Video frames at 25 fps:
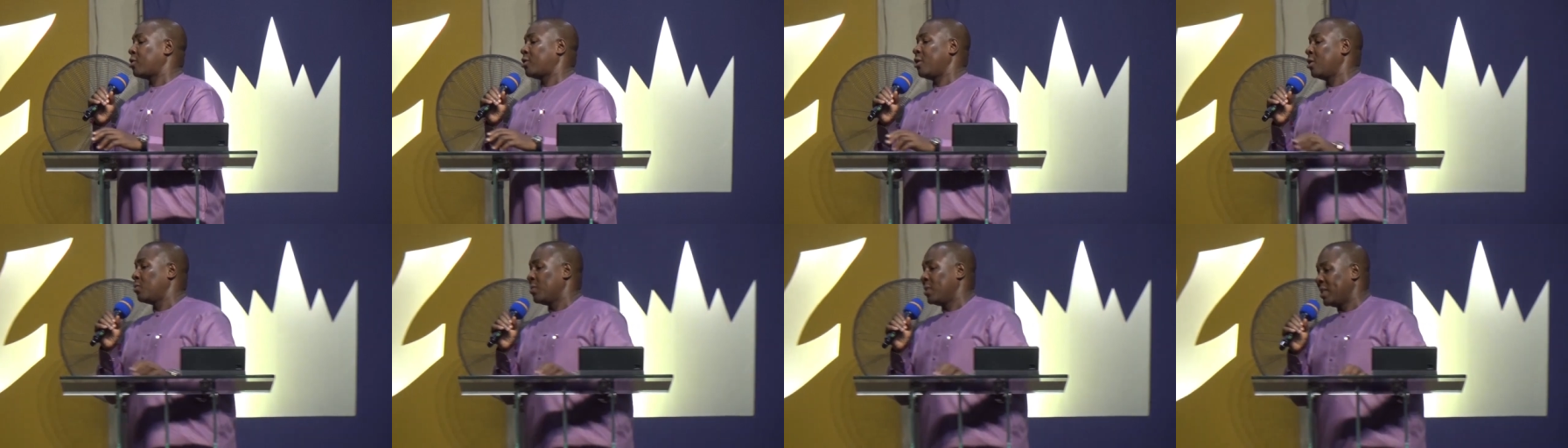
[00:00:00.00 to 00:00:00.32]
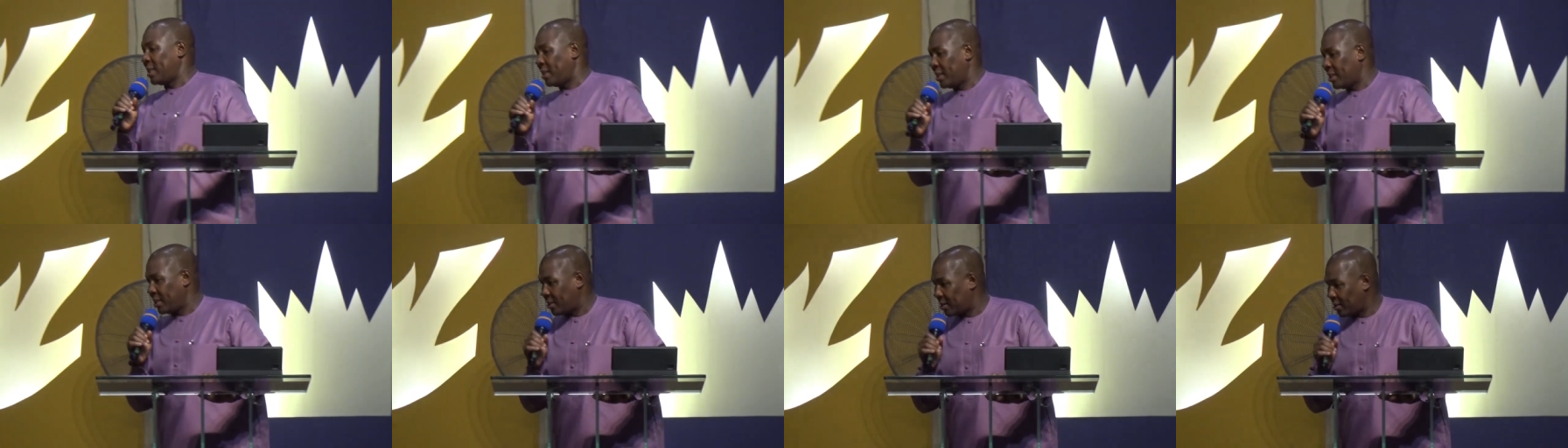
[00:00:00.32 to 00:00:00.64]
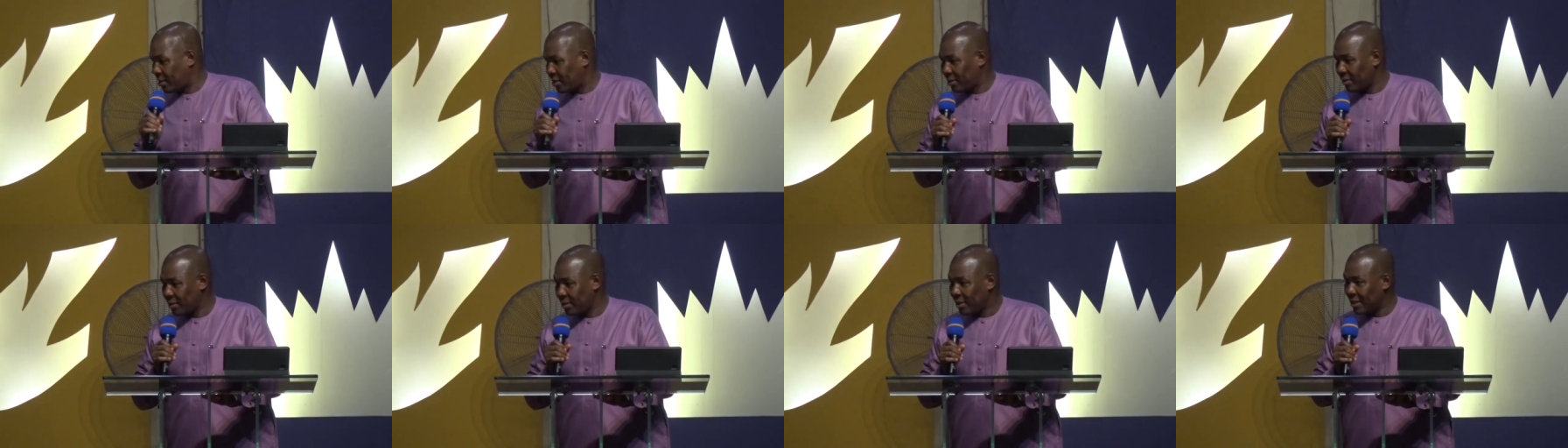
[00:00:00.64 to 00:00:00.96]
wrong with it.
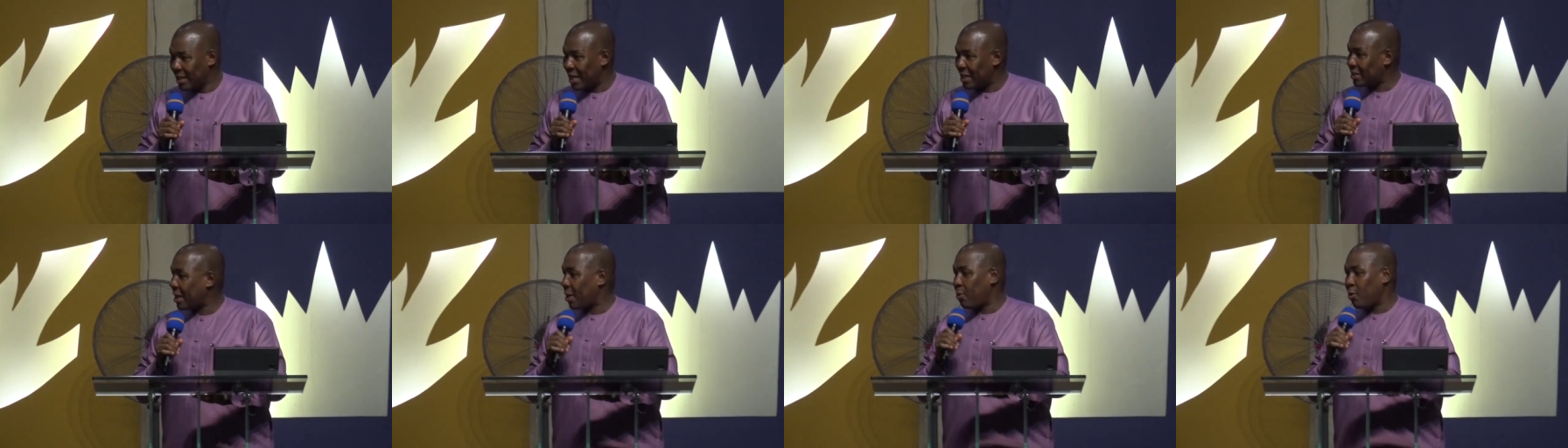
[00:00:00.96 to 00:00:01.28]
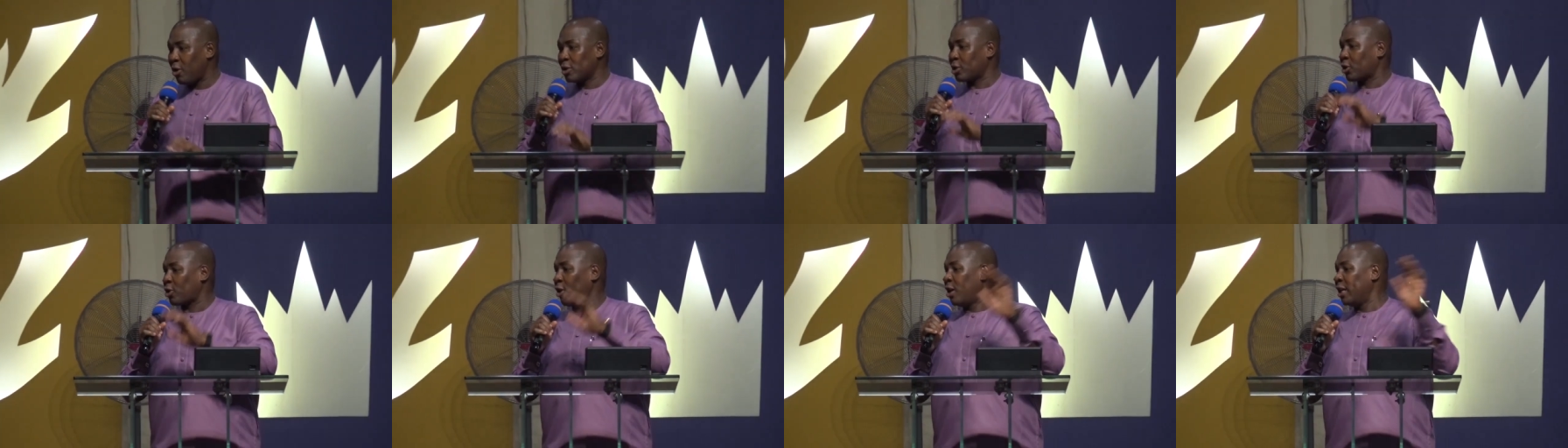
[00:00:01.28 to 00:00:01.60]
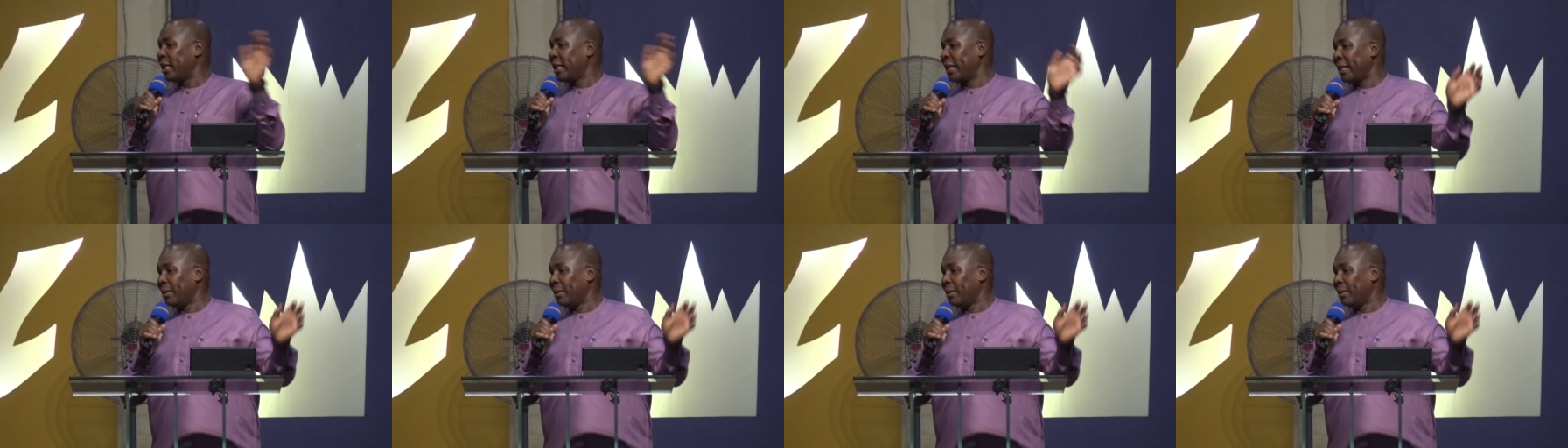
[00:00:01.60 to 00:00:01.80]
That's how I was calling